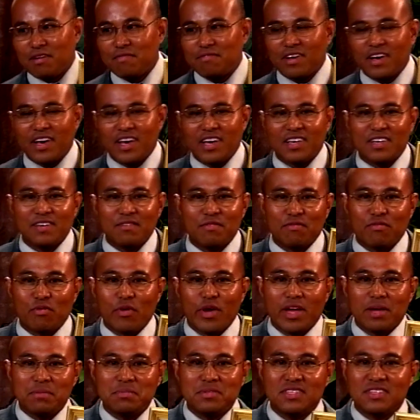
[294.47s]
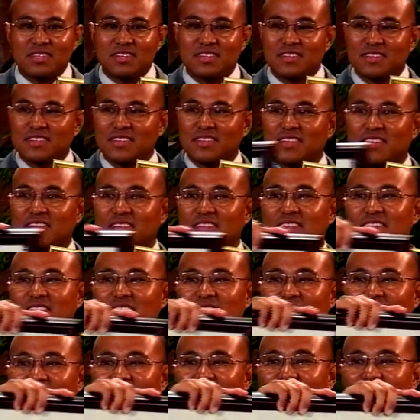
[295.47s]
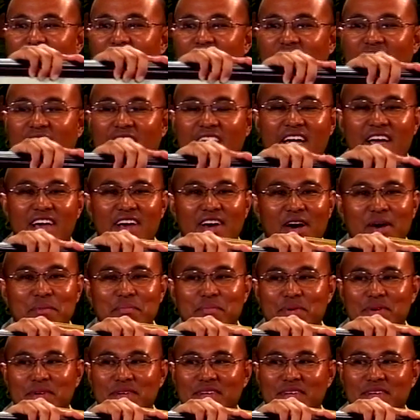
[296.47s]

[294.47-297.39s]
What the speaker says: I framed and I hang up.